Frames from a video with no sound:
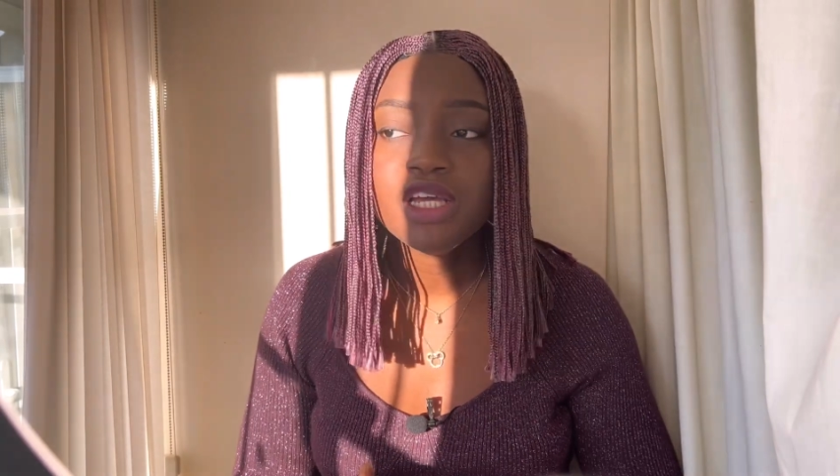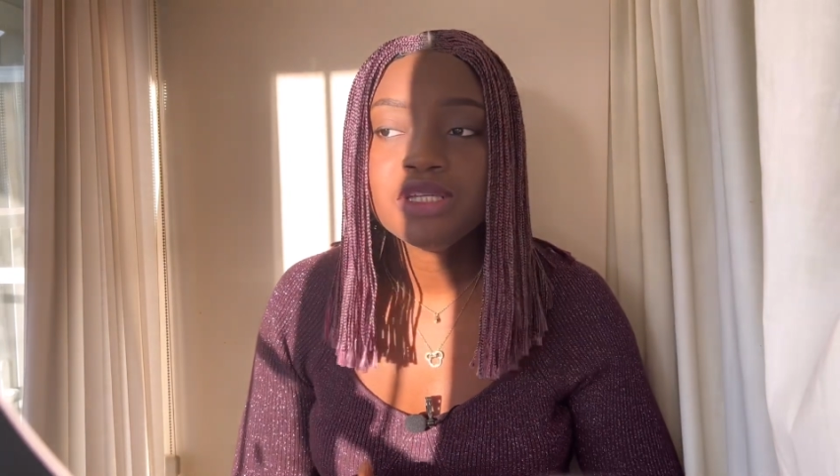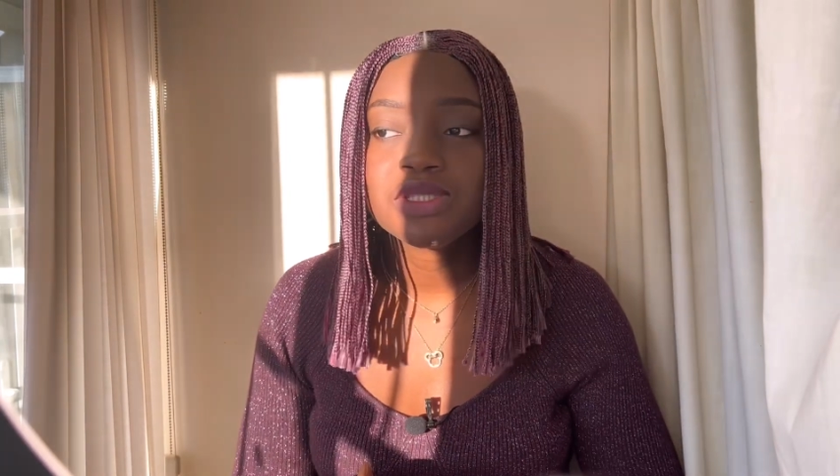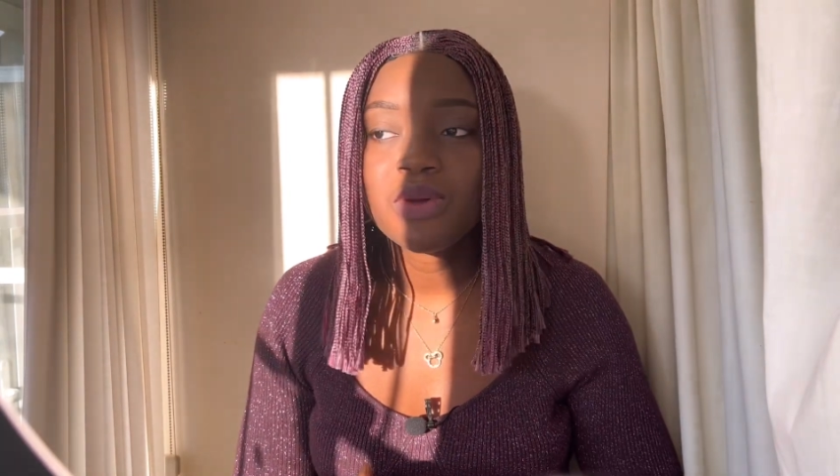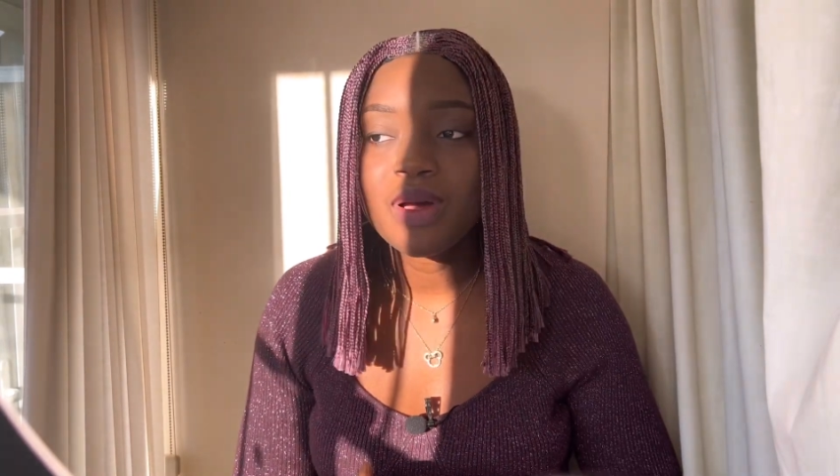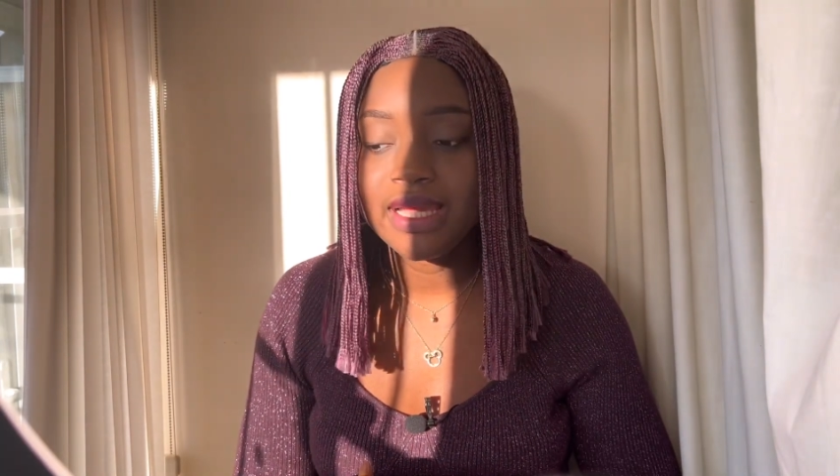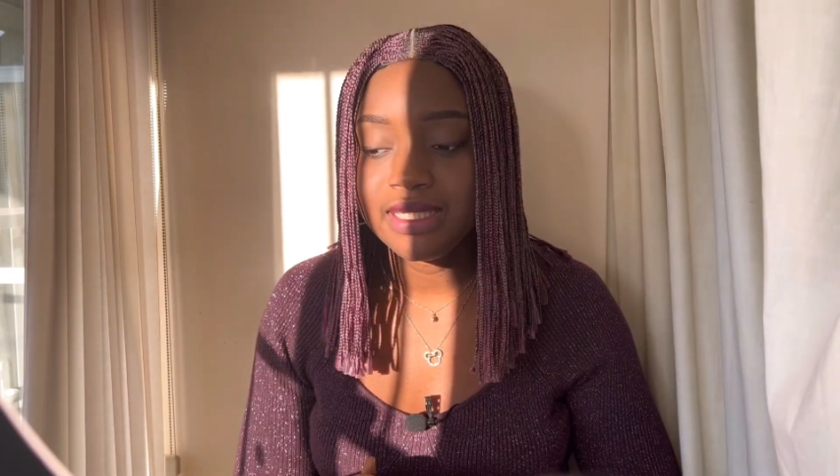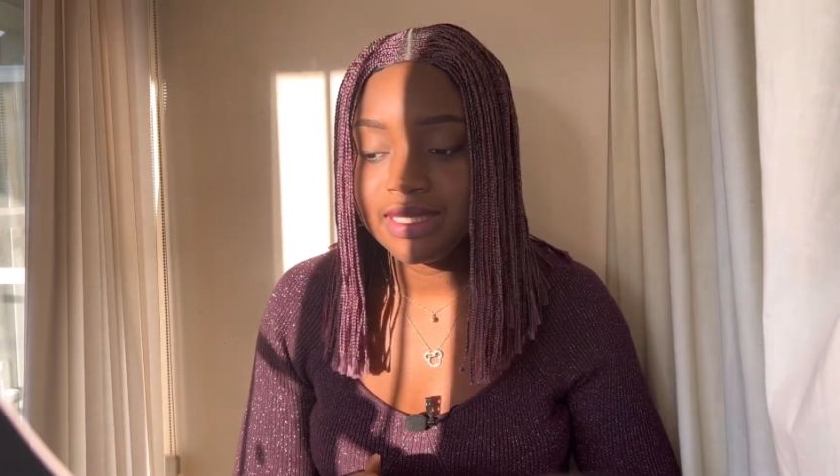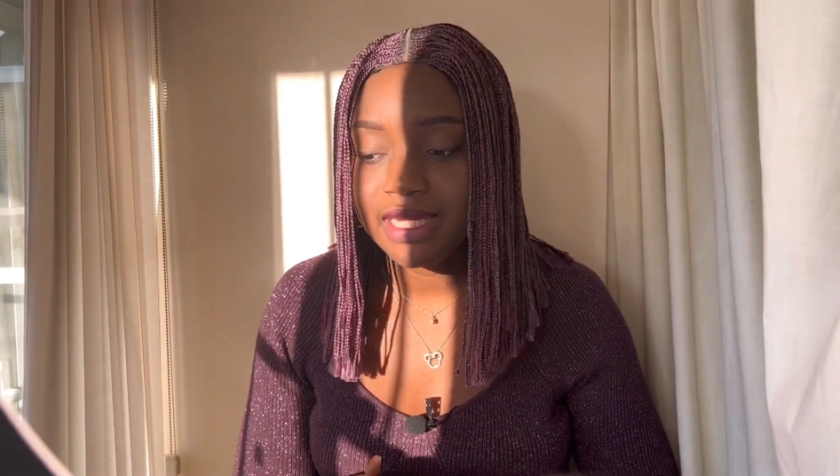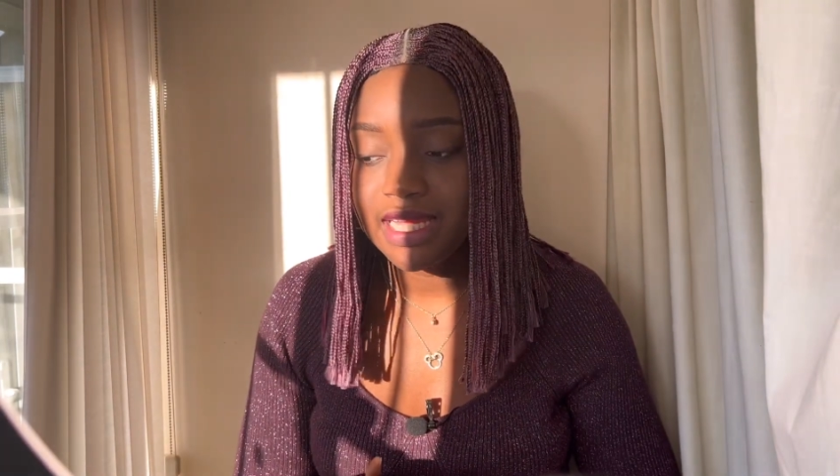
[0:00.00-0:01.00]
So I
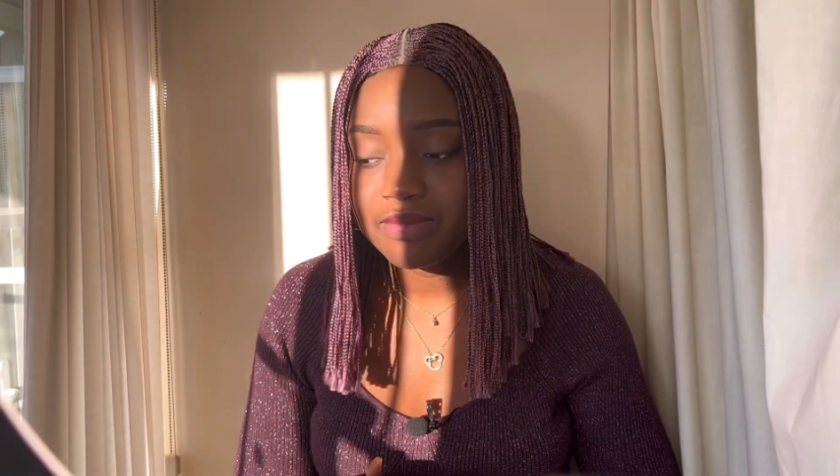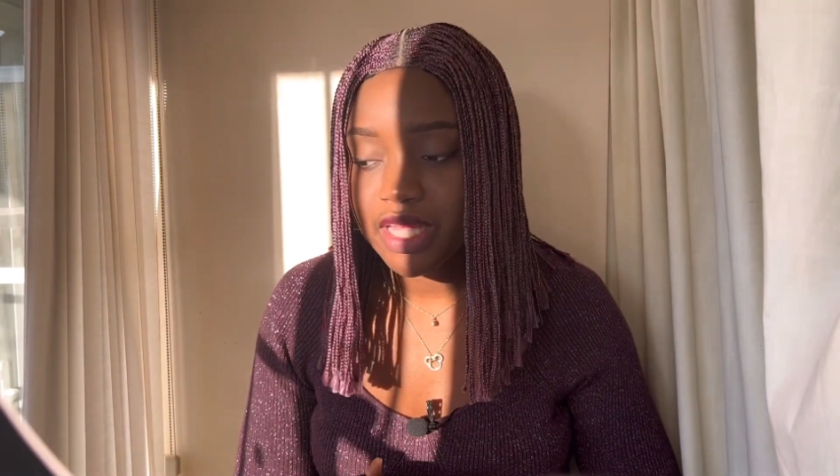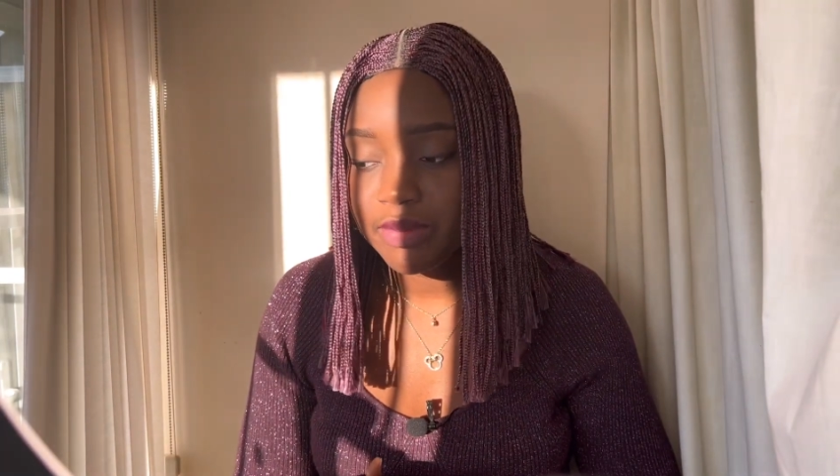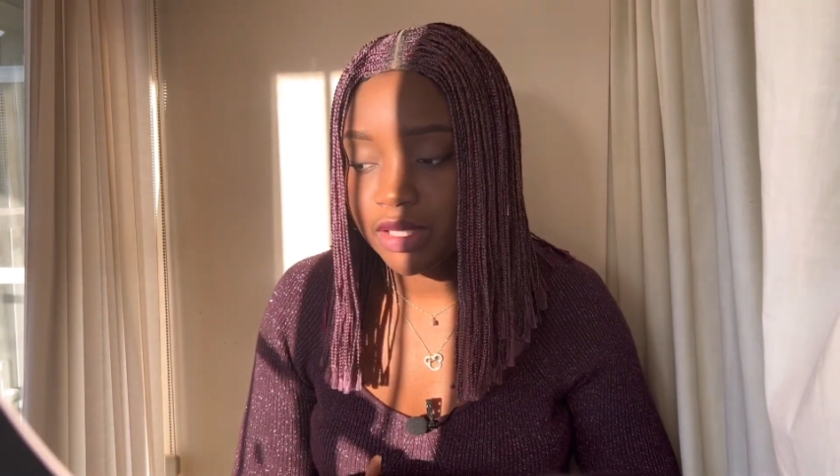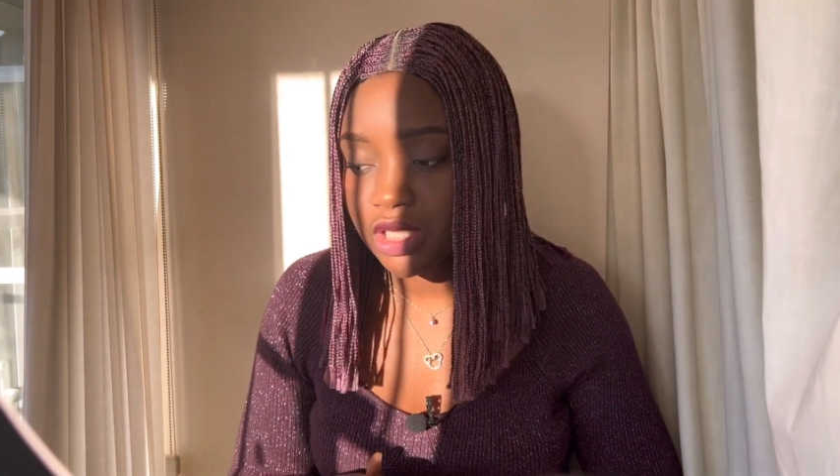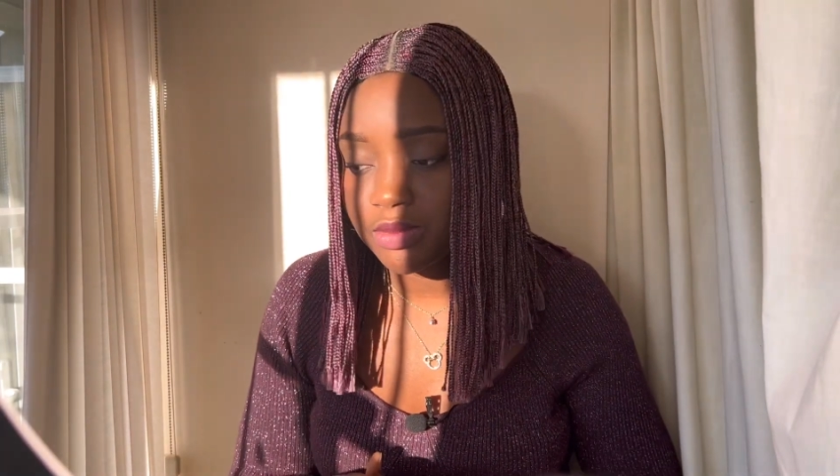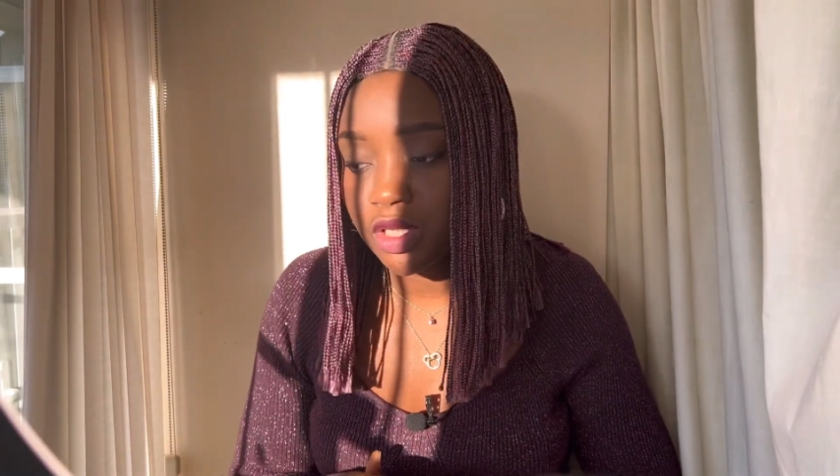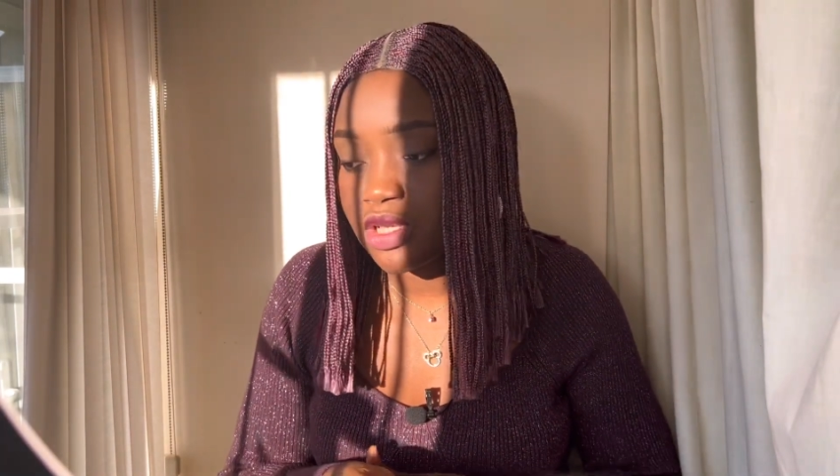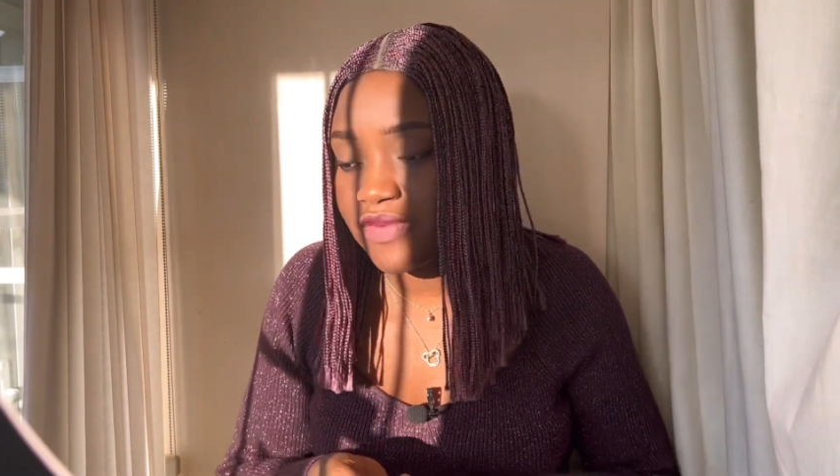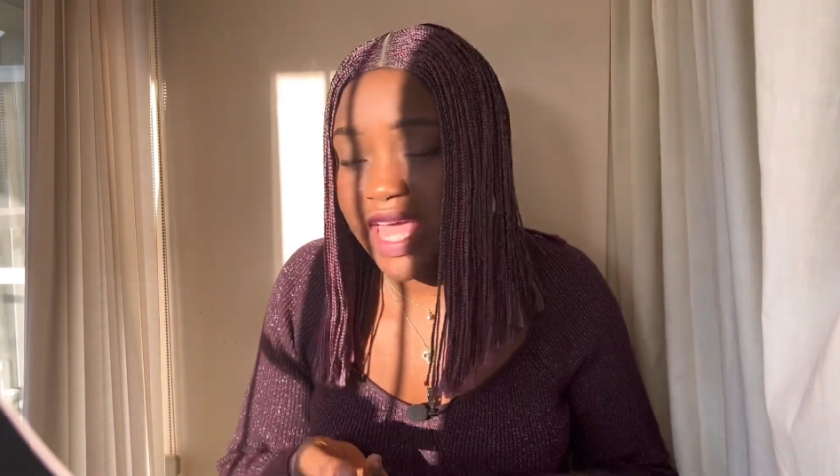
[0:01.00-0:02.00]
needed maybe some sort of